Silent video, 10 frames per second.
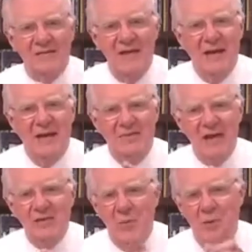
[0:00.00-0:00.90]
See,
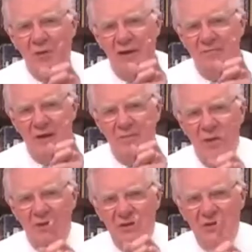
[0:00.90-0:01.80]
that's where we have the
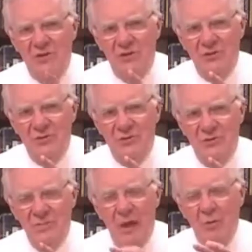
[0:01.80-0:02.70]
ability to choose.